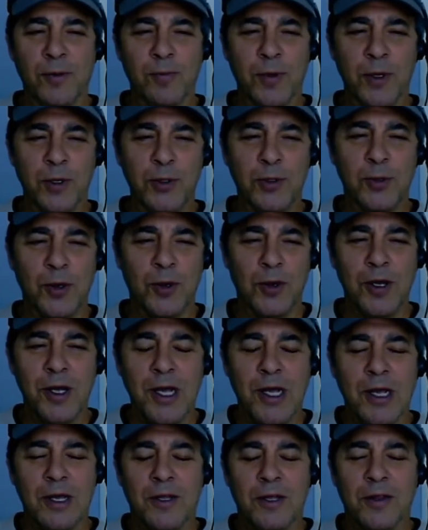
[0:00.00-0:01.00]
And we saw
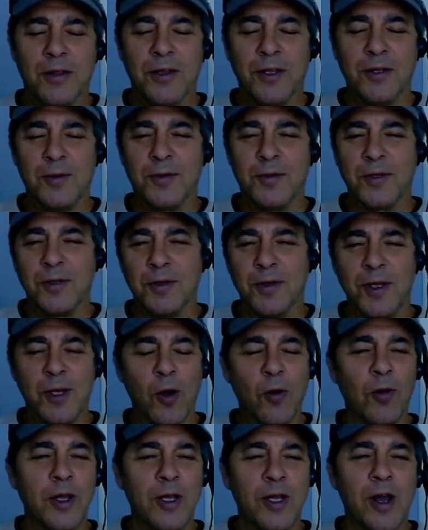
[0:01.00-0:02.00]
that
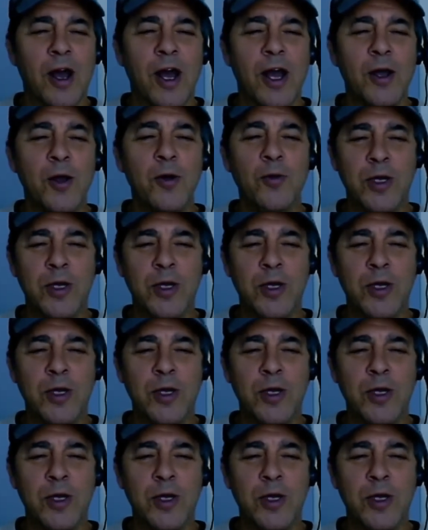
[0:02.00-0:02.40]
the only guy